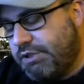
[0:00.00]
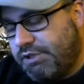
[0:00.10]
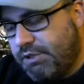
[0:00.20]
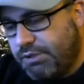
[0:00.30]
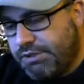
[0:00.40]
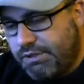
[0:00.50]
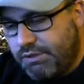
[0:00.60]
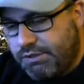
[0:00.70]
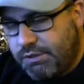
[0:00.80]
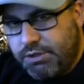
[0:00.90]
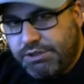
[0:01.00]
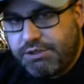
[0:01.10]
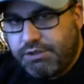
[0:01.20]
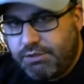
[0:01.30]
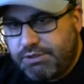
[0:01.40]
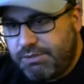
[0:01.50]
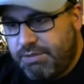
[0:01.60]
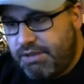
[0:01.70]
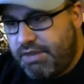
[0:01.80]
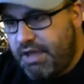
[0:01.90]
she told us those stories. She told us
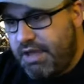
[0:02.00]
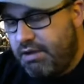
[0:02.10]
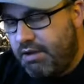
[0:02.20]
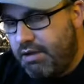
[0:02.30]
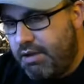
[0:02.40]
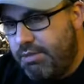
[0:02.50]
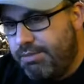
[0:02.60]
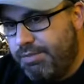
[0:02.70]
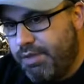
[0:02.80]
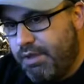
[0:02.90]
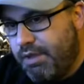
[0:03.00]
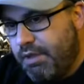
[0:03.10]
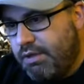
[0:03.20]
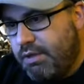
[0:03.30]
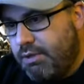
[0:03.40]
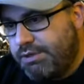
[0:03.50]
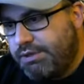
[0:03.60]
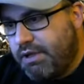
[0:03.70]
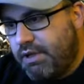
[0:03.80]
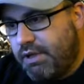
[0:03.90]
about that. There
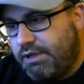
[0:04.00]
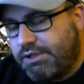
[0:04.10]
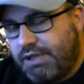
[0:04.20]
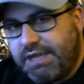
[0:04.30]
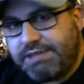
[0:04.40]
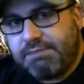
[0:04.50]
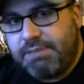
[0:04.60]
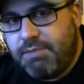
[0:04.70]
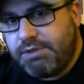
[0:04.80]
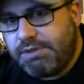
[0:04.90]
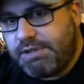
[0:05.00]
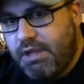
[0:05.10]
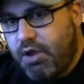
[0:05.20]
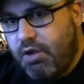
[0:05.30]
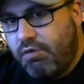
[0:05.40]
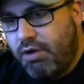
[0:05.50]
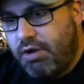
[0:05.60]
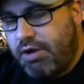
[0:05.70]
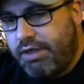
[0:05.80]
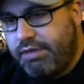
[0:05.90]
was, she had some people stay
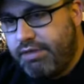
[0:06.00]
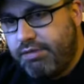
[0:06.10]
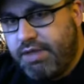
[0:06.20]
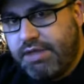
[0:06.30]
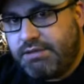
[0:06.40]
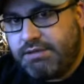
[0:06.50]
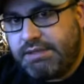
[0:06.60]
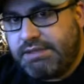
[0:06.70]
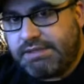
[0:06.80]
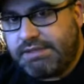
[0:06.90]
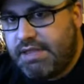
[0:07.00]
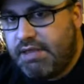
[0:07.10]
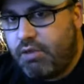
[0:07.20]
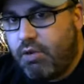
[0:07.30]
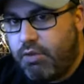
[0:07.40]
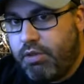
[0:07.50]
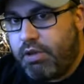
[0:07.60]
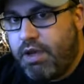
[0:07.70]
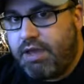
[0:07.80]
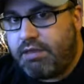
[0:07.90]
over, and they didn't stay the whole
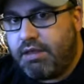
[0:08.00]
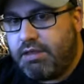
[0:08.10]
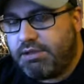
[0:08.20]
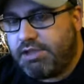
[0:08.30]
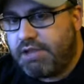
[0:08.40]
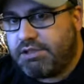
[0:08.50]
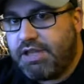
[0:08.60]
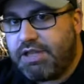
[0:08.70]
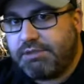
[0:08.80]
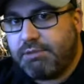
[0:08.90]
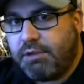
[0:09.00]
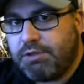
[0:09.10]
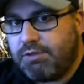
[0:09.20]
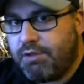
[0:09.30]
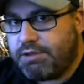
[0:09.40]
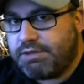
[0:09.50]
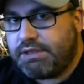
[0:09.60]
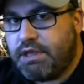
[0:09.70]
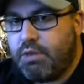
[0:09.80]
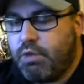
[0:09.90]
night. She actually had some close friends
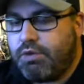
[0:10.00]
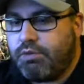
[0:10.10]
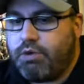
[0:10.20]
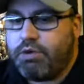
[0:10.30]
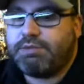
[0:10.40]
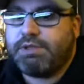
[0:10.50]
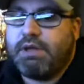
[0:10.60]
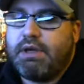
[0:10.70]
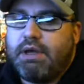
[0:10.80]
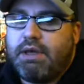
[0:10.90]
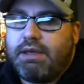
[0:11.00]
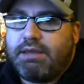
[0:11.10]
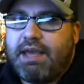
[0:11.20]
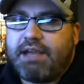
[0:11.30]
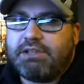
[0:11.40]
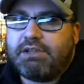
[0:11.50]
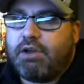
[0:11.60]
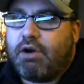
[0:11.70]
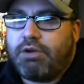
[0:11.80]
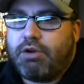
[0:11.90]
stay in one of the rooms, and they actually
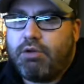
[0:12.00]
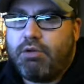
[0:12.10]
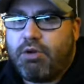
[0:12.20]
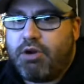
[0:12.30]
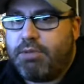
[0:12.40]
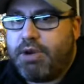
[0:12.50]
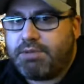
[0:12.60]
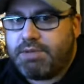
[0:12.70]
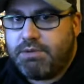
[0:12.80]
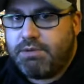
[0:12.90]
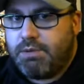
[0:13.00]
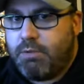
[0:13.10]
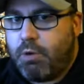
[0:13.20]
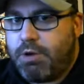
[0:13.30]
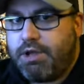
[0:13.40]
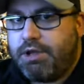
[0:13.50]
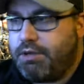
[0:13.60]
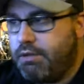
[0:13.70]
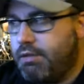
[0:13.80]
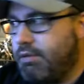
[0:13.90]
called an Uber at about 2 in the morning
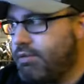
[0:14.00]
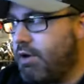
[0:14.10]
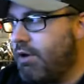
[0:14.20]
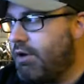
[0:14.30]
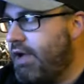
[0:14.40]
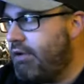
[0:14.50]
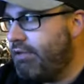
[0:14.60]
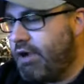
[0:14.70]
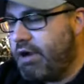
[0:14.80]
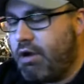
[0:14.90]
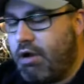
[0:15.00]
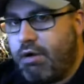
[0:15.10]
and darted out of there.